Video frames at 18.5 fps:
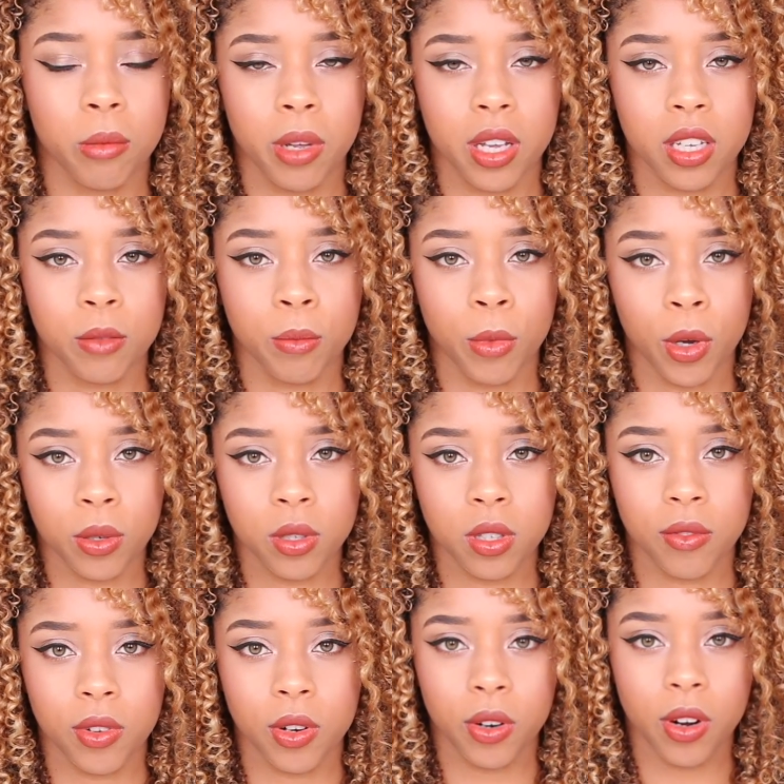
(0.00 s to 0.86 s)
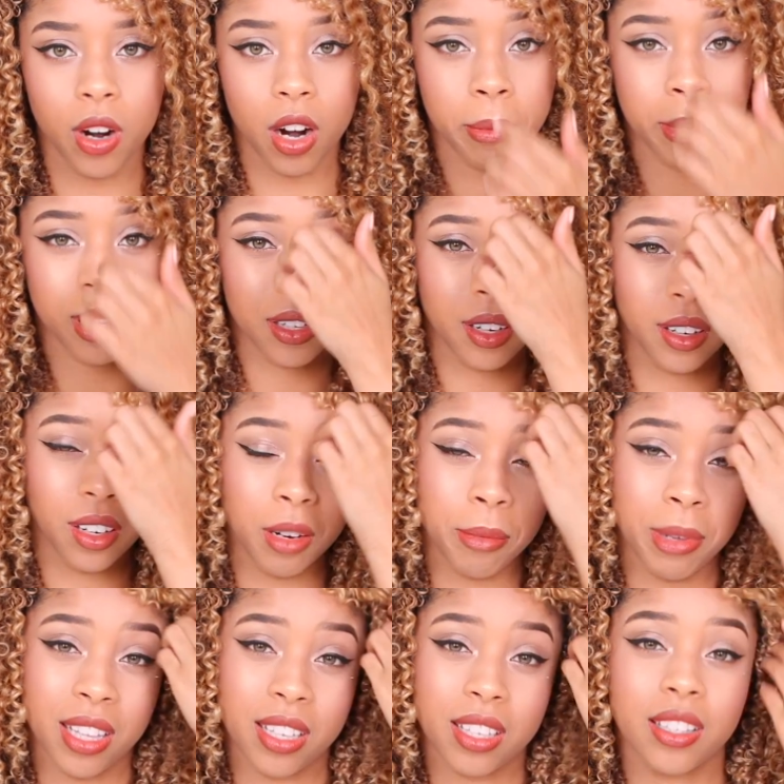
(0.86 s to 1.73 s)
because most of the requirements are going
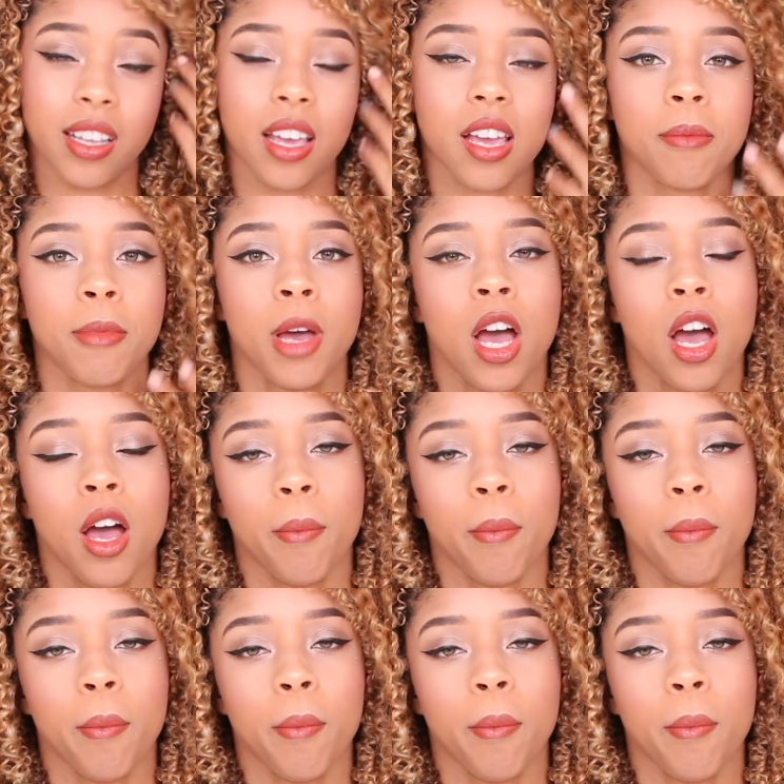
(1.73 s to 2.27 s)
to be the same,